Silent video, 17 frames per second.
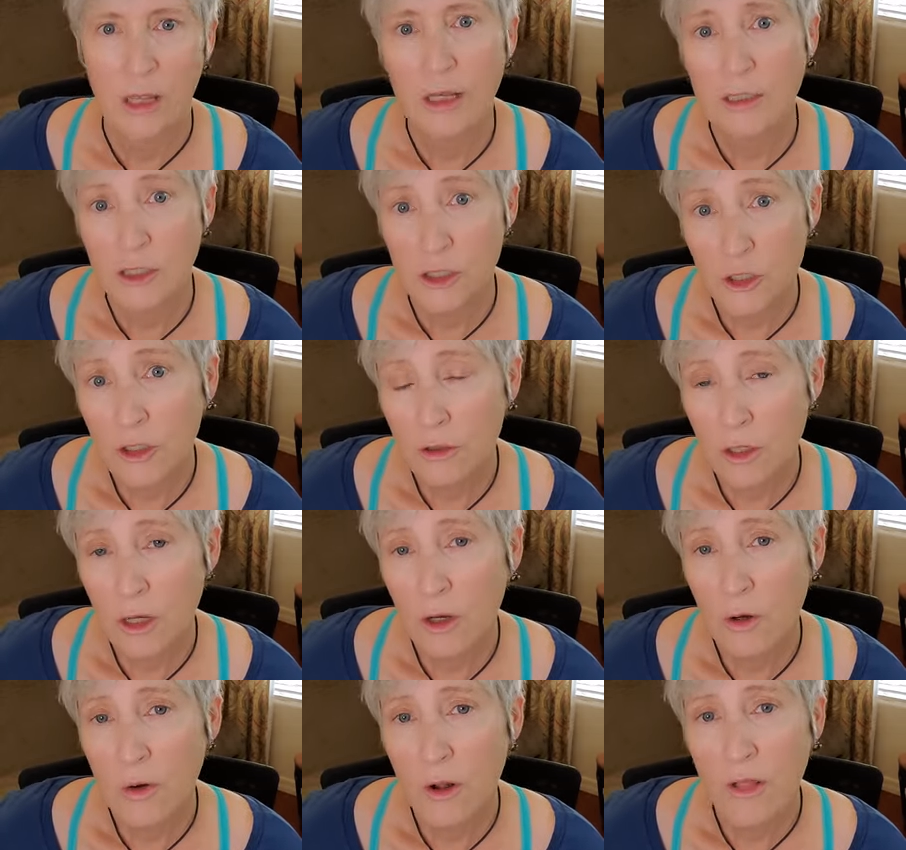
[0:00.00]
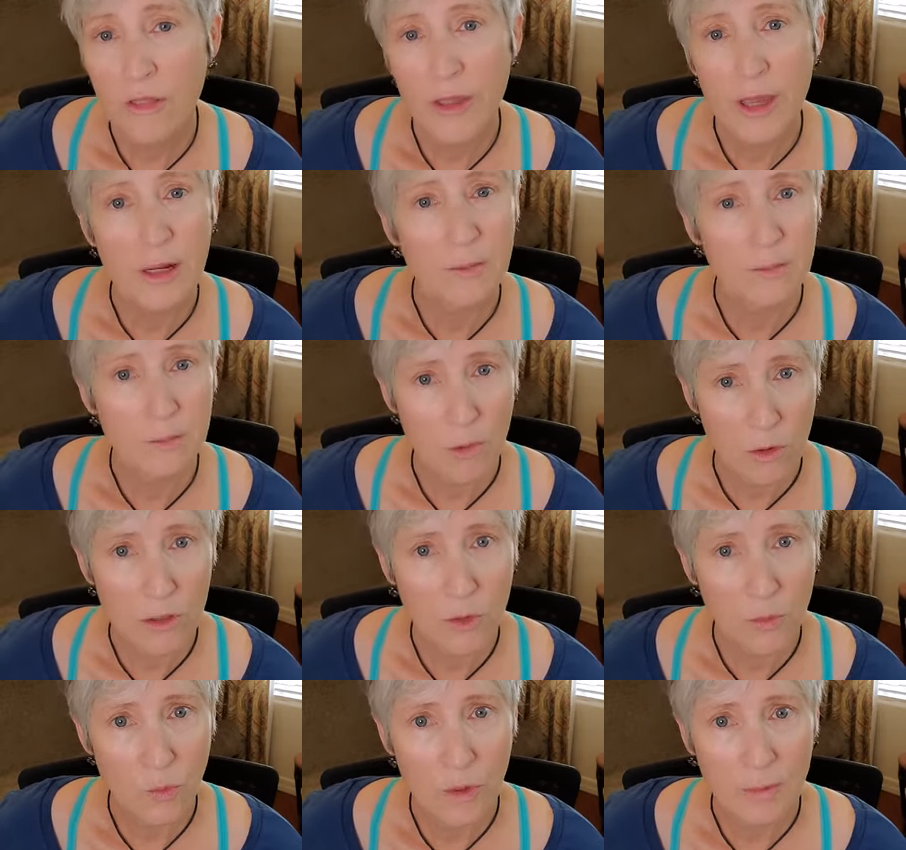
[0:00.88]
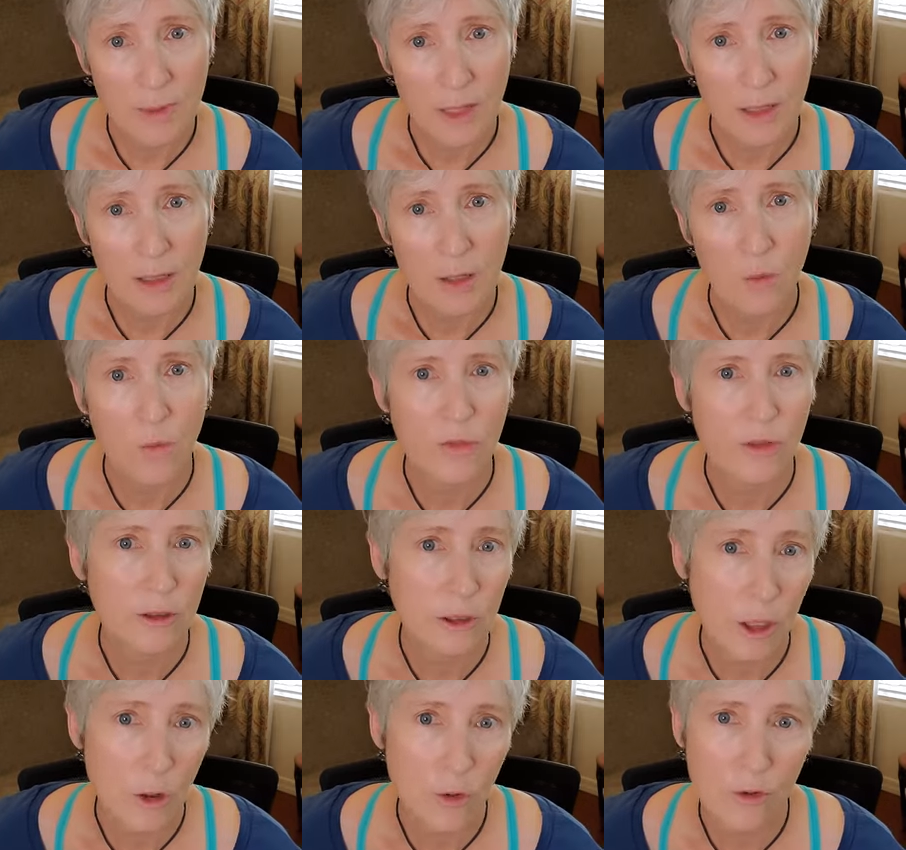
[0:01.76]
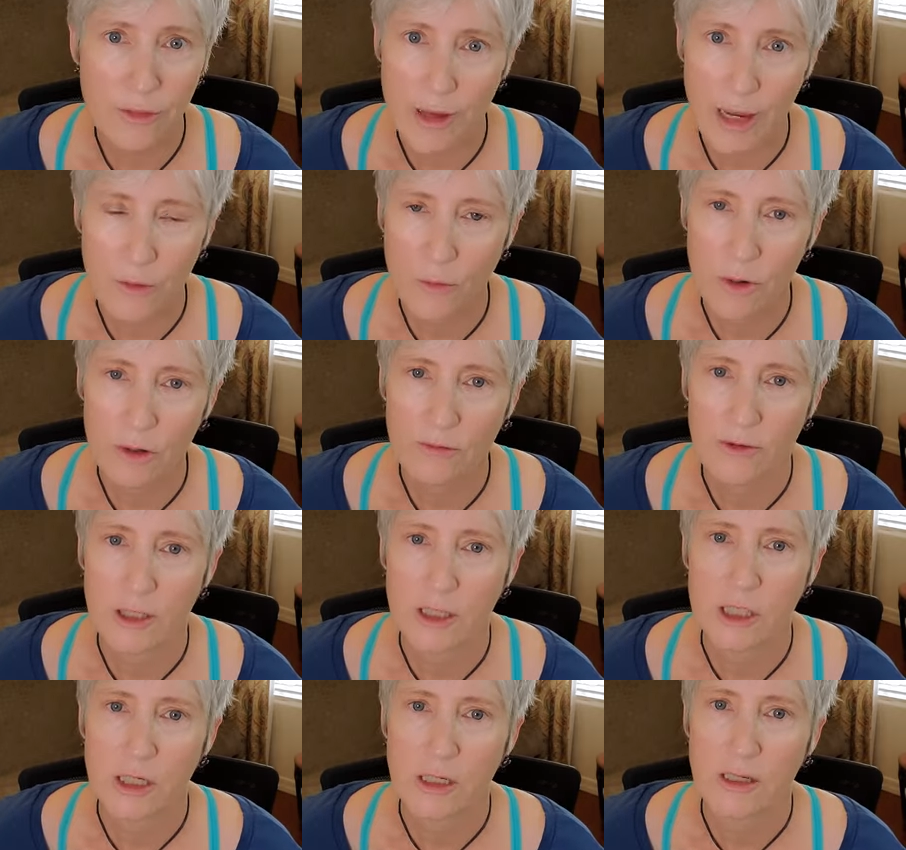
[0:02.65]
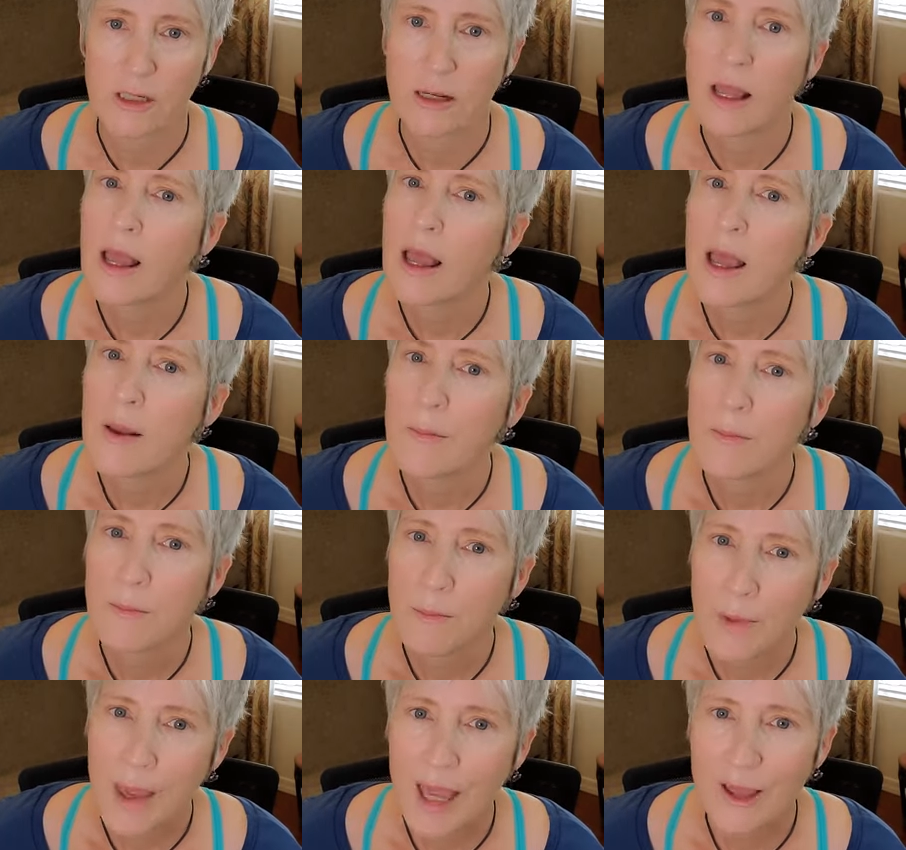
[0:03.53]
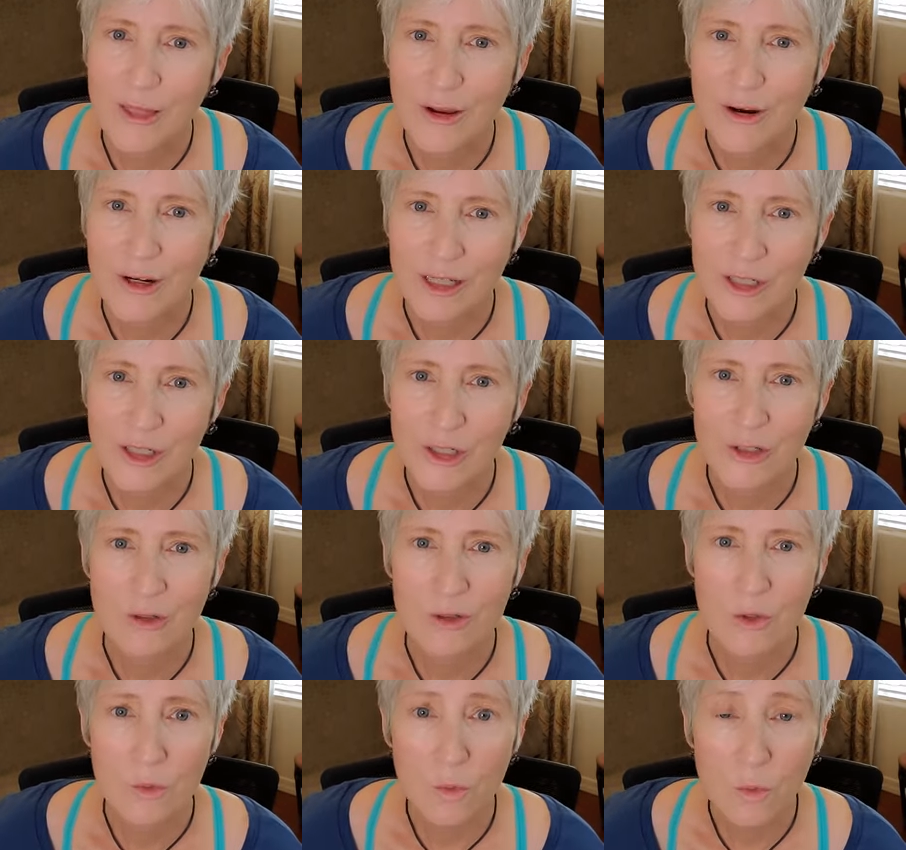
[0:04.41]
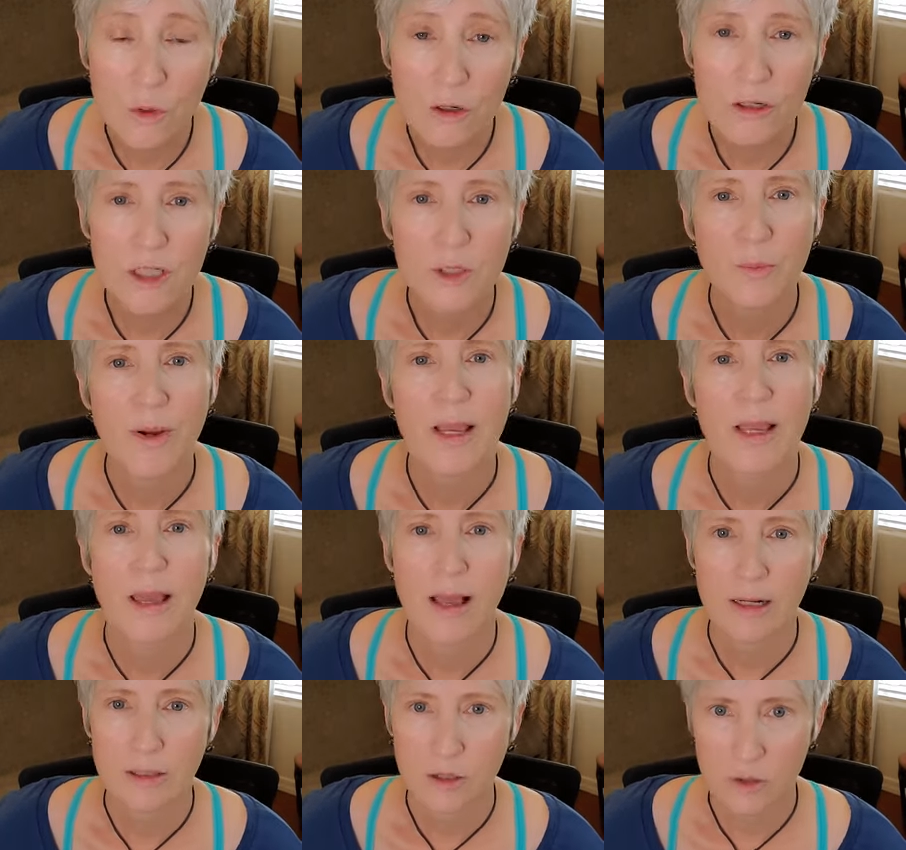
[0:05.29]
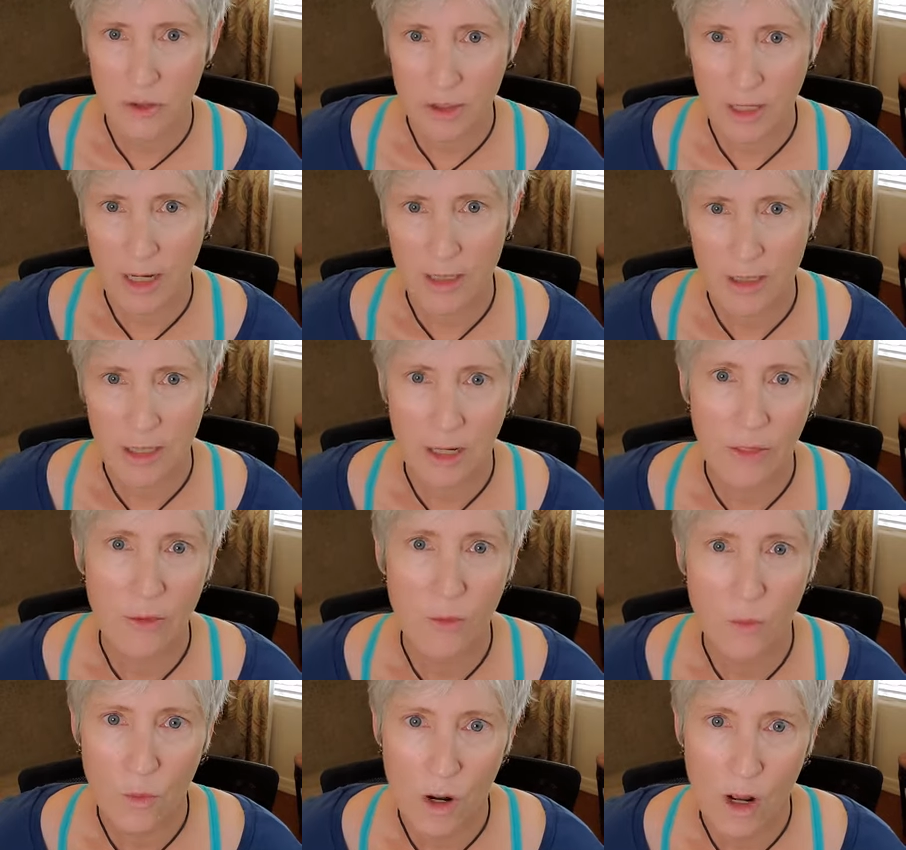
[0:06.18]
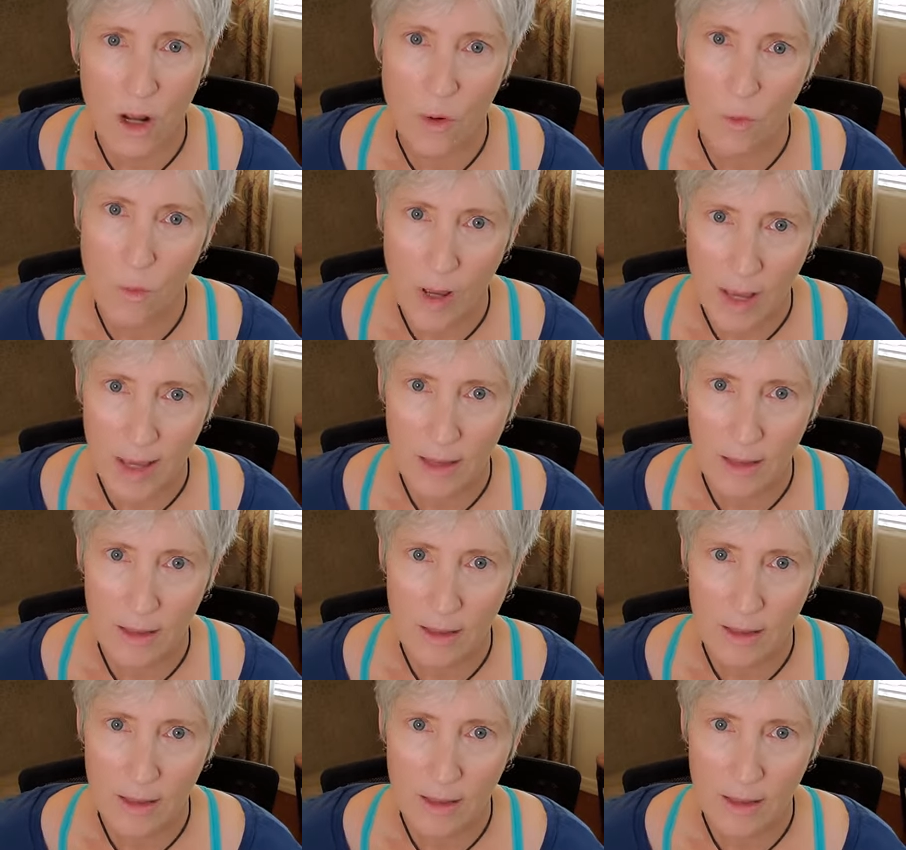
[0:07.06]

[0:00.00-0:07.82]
Did you know that most women with low thyroid function make their issues worse by exercising the wrong way?